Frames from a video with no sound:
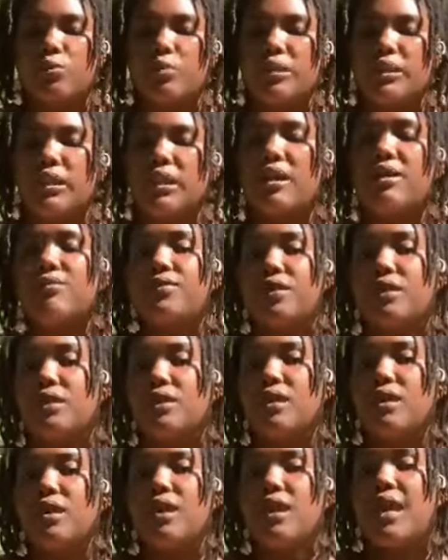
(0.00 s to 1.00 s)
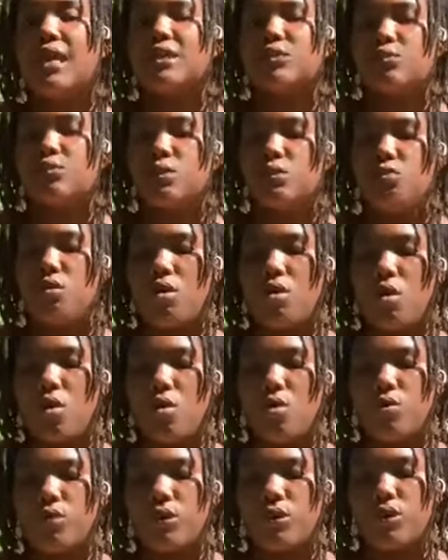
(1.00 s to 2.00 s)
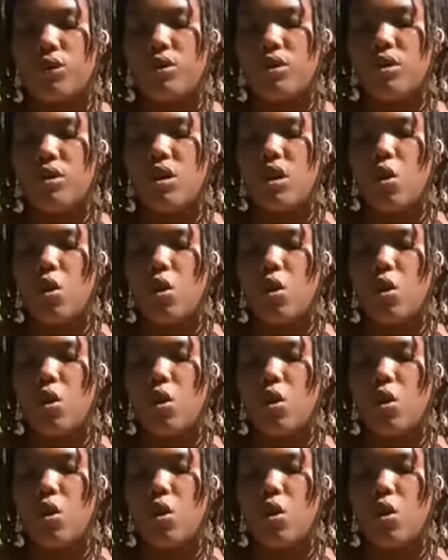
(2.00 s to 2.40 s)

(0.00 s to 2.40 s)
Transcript: to be loving as we grow older.